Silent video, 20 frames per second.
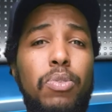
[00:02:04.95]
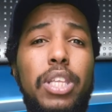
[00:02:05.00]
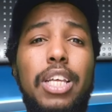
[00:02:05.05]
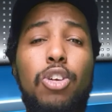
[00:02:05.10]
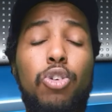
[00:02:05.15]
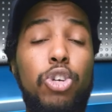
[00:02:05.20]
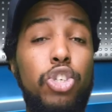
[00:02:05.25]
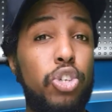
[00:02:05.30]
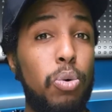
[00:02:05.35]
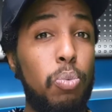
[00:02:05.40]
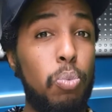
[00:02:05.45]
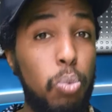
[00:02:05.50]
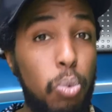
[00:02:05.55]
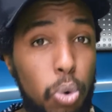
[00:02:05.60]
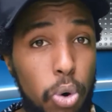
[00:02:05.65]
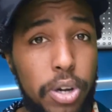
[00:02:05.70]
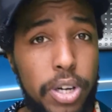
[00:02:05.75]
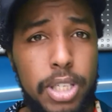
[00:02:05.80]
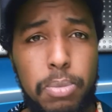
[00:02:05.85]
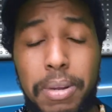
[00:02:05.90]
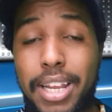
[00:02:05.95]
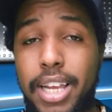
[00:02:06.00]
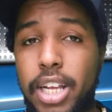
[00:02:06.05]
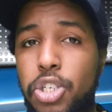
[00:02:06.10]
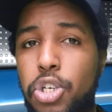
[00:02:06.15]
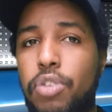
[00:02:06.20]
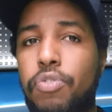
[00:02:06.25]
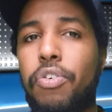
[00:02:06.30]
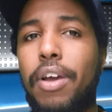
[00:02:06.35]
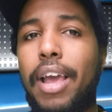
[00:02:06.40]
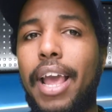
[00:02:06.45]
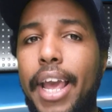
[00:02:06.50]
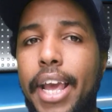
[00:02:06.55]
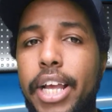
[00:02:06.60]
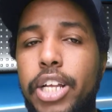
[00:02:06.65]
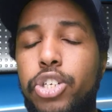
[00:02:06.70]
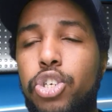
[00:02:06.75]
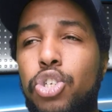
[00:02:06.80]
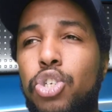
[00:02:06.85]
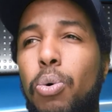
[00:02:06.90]
Christian Wood has been injured for
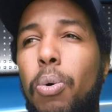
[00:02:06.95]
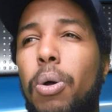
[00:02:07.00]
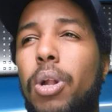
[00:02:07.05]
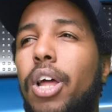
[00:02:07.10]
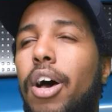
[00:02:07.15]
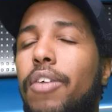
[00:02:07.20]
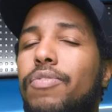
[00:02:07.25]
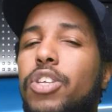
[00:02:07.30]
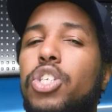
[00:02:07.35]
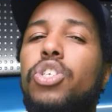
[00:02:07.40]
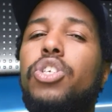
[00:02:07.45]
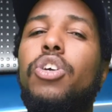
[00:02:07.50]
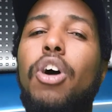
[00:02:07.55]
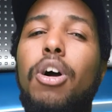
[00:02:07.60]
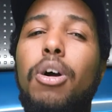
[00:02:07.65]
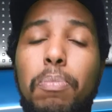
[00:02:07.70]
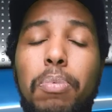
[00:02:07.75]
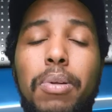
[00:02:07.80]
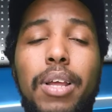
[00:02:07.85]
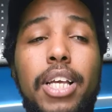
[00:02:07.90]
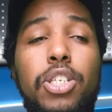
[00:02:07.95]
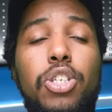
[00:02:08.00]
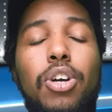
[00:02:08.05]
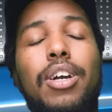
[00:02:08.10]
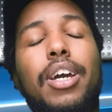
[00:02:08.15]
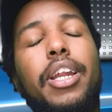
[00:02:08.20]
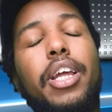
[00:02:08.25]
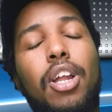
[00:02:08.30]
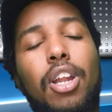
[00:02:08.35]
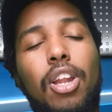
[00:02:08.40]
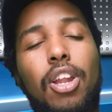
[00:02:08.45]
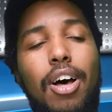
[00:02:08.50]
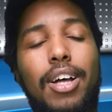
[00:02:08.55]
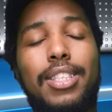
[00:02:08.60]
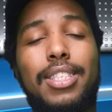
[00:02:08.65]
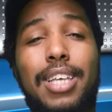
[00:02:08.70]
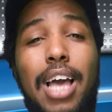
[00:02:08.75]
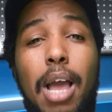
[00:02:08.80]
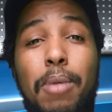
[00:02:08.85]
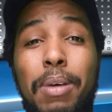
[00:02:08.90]
ages, so a lot of these young players are getting a lot of
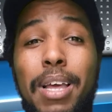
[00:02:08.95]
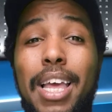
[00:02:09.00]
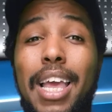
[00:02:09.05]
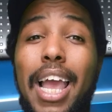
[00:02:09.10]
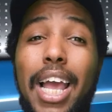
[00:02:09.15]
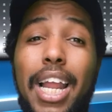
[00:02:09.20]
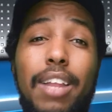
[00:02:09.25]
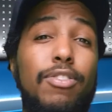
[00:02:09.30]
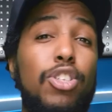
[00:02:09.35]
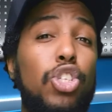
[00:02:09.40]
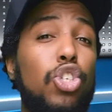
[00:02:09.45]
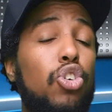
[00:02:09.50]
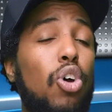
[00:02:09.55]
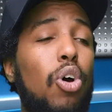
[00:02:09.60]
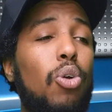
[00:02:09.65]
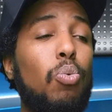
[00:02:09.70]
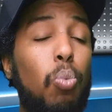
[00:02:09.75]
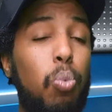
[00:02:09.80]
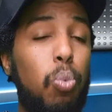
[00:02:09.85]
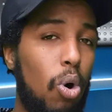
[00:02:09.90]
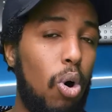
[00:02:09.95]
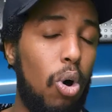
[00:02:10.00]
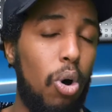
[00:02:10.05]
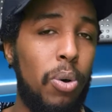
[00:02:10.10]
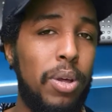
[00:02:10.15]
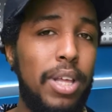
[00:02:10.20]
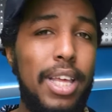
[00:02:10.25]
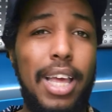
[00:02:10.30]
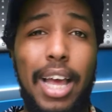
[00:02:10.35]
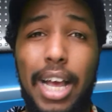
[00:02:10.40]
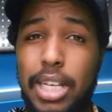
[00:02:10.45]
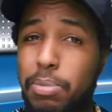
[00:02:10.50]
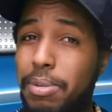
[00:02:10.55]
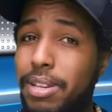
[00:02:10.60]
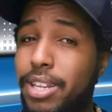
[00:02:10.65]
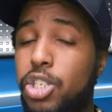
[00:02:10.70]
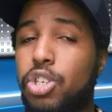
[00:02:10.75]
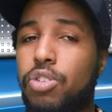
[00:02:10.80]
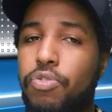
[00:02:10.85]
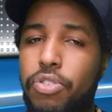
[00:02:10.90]
time. And even John Wall has been
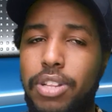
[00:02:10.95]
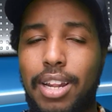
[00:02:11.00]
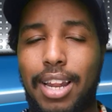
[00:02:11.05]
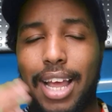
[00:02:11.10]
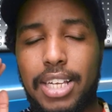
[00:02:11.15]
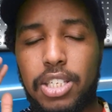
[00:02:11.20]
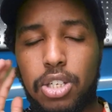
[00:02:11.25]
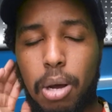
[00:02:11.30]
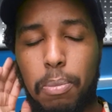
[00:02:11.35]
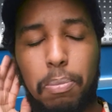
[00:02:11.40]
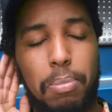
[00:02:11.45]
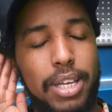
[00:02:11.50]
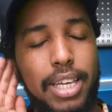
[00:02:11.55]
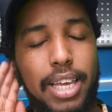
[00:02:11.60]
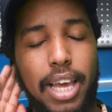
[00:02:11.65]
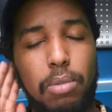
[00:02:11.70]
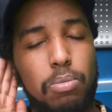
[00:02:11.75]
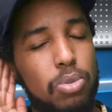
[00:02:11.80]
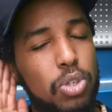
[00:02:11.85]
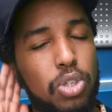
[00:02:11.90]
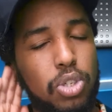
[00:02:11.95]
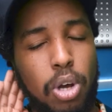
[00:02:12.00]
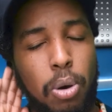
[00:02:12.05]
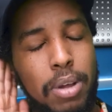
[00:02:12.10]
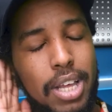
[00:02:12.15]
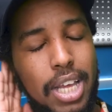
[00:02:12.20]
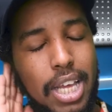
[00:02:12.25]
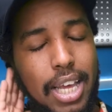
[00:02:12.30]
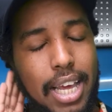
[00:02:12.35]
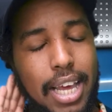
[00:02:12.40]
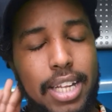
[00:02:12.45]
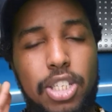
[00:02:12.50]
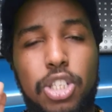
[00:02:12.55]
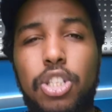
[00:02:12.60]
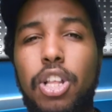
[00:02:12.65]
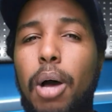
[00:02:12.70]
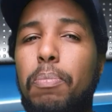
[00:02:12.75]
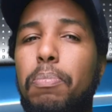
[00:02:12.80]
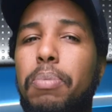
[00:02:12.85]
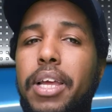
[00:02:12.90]
injured for the last couple of games. So it's
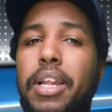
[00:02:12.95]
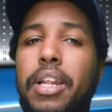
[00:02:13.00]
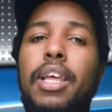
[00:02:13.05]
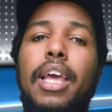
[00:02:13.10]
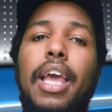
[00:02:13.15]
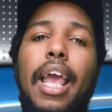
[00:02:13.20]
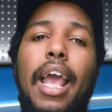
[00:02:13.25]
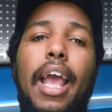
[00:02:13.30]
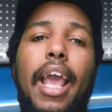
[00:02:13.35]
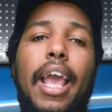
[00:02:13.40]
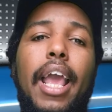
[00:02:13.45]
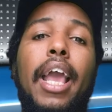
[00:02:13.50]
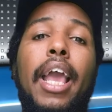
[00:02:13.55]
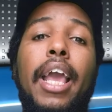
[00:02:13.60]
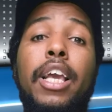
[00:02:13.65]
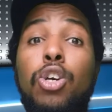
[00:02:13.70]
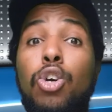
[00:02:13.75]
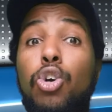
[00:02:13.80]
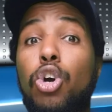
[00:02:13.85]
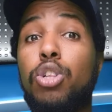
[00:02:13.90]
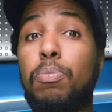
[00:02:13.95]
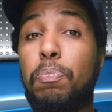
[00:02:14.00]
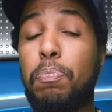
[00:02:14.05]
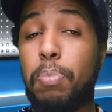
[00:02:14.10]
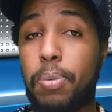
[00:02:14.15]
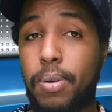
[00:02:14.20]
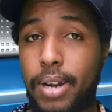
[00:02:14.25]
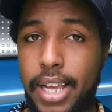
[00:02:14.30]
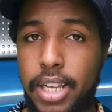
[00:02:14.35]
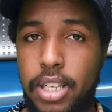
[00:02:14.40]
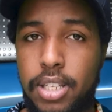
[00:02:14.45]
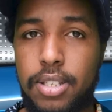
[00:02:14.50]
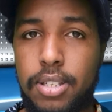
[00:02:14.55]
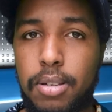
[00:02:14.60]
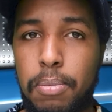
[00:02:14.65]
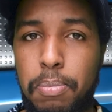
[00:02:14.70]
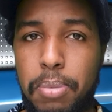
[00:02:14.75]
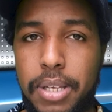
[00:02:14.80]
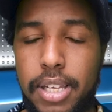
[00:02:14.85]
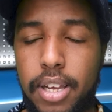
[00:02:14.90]
not been a good place to
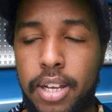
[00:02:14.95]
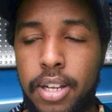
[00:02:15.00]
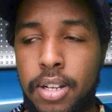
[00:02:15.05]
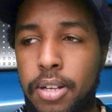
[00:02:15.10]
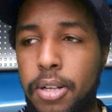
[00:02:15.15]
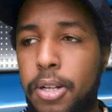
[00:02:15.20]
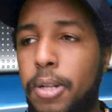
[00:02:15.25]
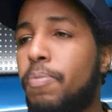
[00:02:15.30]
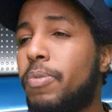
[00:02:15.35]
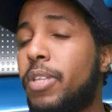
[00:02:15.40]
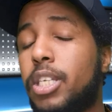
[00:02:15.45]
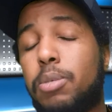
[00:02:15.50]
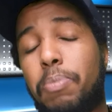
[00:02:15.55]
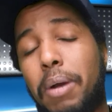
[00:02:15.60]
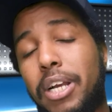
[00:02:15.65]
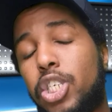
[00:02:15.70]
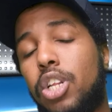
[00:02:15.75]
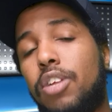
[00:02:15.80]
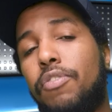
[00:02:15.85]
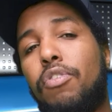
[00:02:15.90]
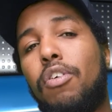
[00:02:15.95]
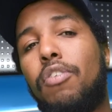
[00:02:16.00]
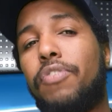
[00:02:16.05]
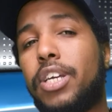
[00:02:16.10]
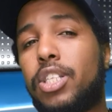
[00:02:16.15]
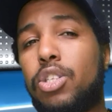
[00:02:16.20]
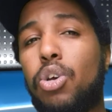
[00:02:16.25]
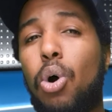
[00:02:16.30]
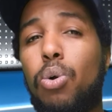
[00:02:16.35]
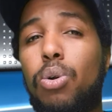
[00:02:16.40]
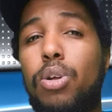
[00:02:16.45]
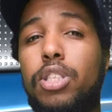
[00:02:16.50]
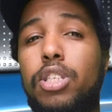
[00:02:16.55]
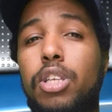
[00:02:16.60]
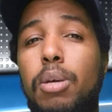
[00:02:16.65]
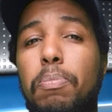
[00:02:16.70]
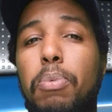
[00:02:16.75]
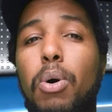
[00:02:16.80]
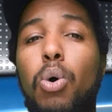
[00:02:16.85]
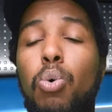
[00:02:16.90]
be in, especially for Victor
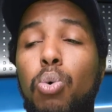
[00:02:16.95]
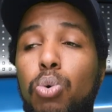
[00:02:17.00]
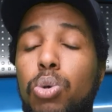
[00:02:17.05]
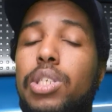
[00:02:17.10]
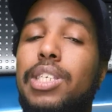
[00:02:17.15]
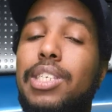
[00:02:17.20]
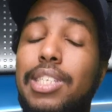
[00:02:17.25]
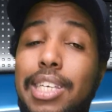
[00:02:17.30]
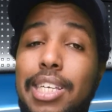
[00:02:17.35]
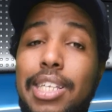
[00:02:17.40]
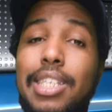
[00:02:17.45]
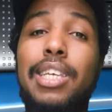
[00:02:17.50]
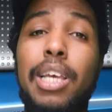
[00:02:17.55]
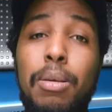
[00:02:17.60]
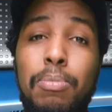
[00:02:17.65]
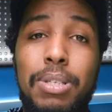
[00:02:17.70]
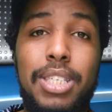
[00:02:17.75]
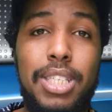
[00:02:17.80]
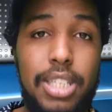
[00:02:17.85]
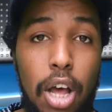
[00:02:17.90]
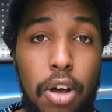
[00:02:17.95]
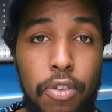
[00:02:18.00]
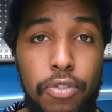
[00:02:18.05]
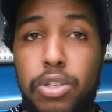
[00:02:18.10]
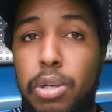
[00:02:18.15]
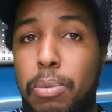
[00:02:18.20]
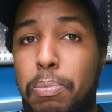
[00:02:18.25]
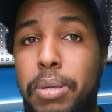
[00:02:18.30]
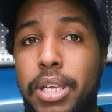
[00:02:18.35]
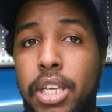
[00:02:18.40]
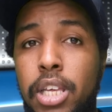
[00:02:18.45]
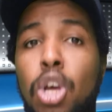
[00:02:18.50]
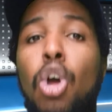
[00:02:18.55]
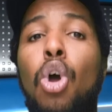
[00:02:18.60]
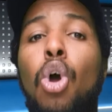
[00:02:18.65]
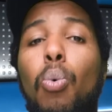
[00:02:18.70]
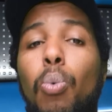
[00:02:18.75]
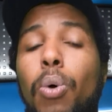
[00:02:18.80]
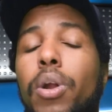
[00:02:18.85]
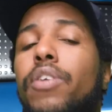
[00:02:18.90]
Oladipo, who sees himself to be
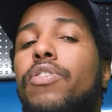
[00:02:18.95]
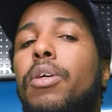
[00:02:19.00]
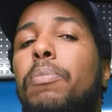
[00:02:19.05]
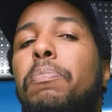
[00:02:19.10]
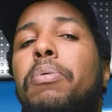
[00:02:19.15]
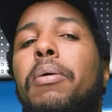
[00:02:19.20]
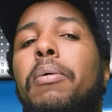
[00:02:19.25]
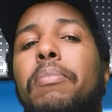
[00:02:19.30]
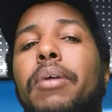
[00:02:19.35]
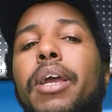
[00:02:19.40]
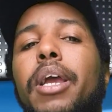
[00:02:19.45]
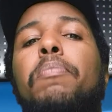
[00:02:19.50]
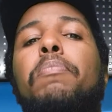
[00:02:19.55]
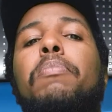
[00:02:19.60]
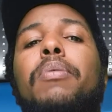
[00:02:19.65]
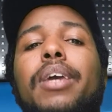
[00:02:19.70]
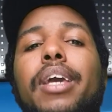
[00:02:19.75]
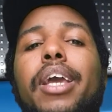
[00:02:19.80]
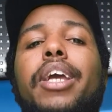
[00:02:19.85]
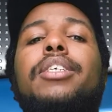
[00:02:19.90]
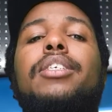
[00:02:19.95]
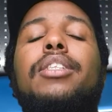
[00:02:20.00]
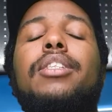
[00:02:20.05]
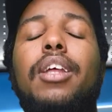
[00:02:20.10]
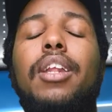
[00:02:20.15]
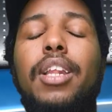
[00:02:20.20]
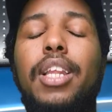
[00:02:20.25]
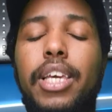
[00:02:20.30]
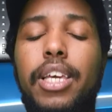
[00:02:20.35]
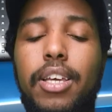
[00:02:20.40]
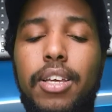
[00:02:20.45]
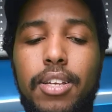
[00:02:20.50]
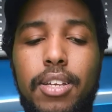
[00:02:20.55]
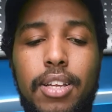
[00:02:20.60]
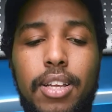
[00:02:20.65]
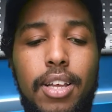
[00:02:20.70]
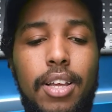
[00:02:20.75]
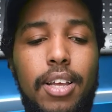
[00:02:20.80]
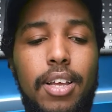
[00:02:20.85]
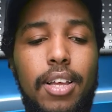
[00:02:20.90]
one of the premier players in the league.
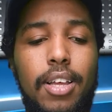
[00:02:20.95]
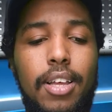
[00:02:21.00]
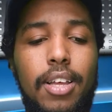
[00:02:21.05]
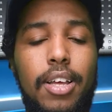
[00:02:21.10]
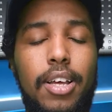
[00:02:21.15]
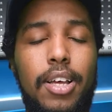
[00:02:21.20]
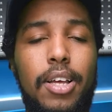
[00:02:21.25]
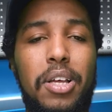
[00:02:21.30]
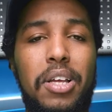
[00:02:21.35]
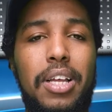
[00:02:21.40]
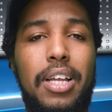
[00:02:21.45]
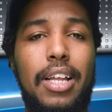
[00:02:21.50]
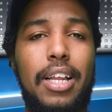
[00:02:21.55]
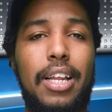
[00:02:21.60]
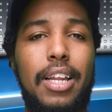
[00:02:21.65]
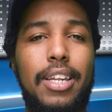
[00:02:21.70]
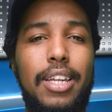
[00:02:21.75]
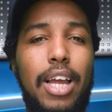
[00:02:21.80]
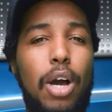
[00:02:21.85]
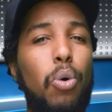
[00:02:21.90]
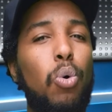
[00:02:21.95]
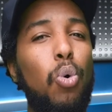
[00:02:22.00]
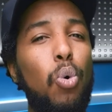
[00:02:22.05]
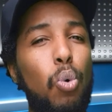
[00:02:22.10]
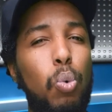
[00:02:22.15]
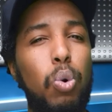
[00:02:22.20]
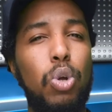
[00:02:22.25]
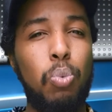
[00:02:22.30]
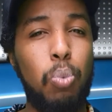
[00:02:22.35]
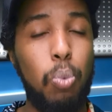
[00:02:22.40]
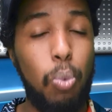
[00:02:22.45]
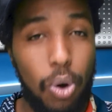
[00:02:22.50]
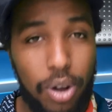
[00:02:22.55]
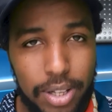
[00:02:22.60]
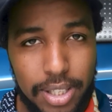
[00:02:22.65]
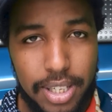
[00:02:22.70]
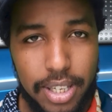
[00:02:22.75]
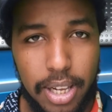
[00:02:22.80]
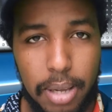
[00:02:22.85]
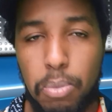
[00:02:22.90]
Now, who would
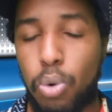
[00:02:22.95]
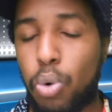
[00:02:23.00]
want him?